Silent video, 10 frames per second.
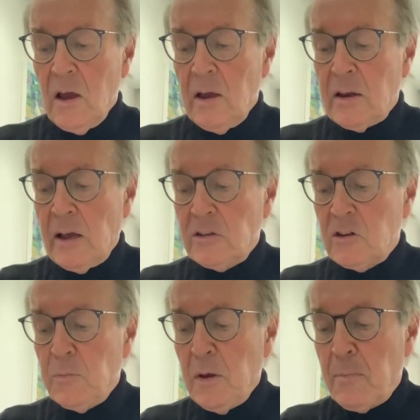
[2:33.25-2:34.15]
it has
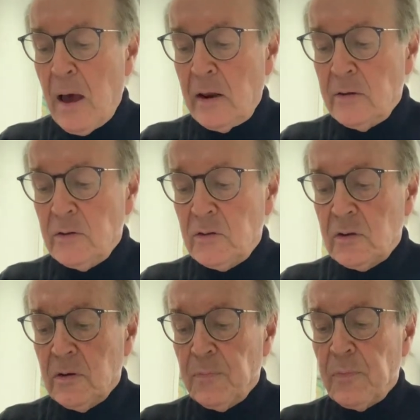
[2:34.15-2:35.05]
to be
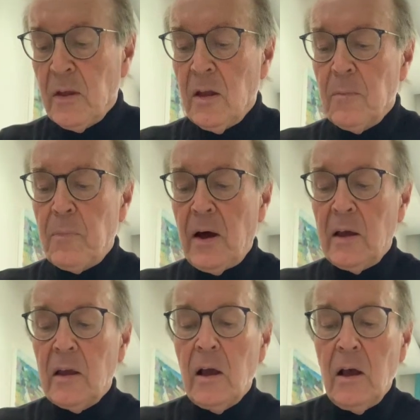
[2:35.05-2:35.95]
balanced
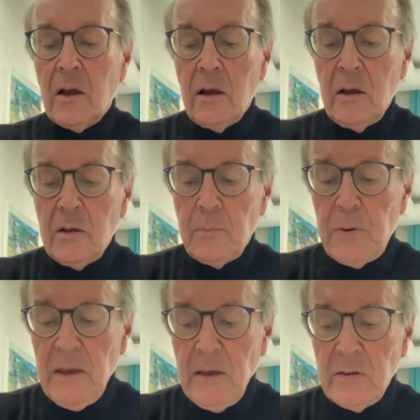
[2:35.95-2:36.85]
by
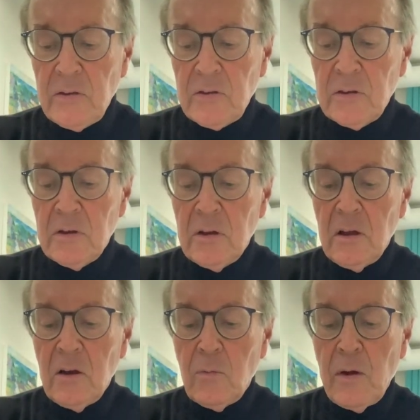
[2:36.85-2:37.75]
peace
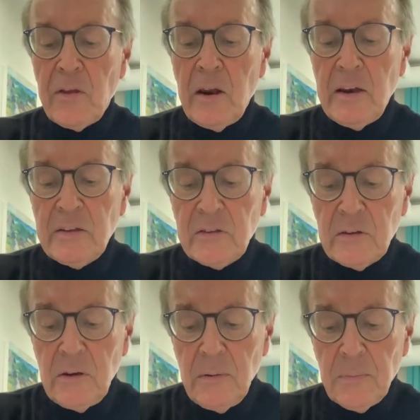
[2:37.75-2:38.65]
when they
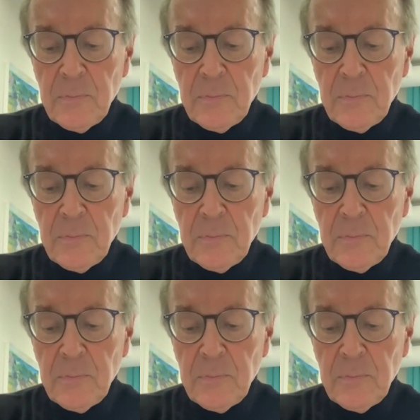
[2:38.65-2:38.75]
listen